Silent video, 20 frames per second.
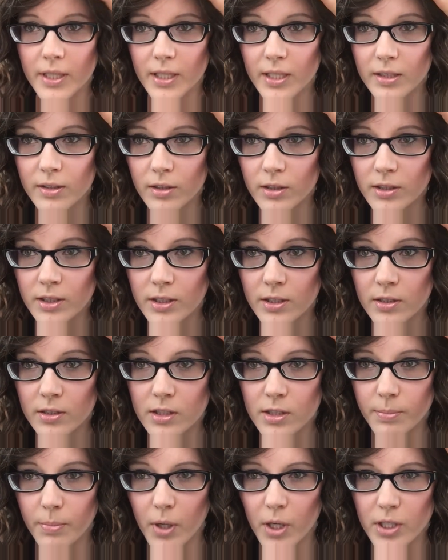it looks a little
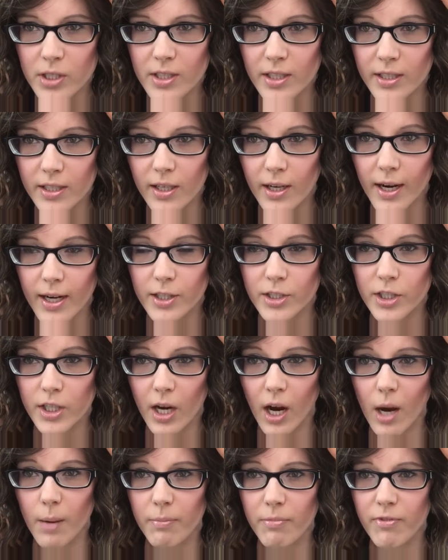sparse, like actually
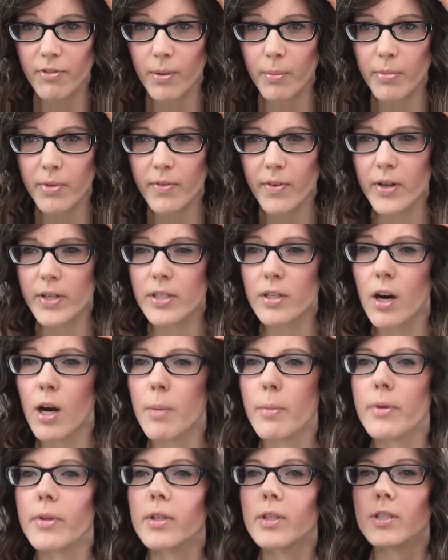up from the very
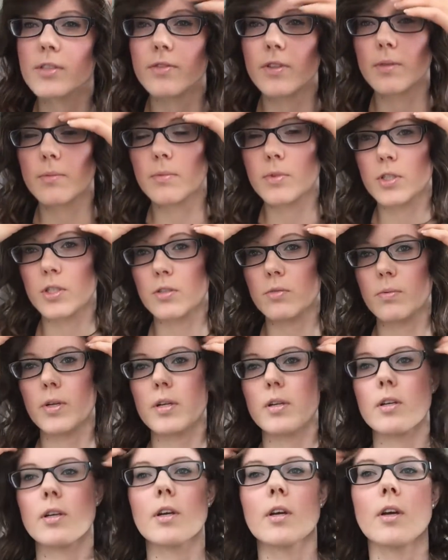top of the lace front, which is
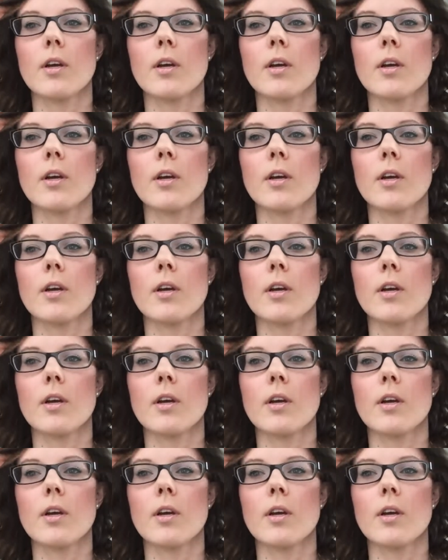weird.